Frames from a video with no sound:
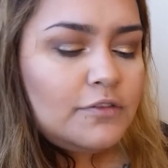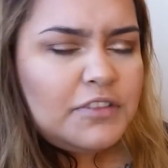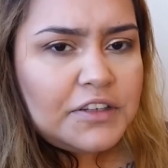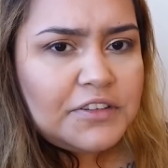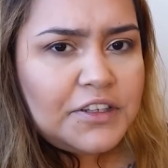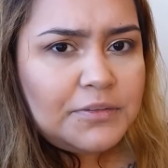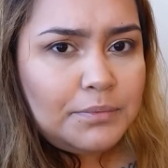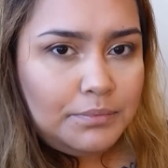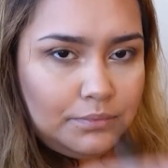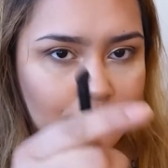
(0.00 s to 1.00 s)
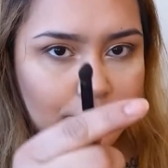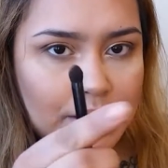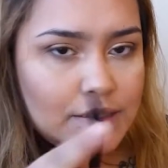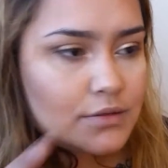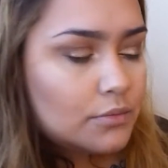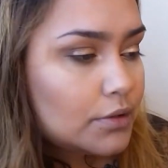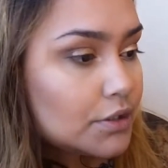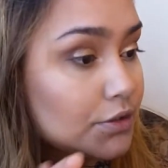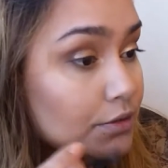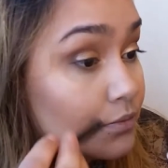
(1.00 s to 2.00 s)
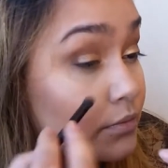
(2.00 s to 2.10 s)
fluffy pencil brush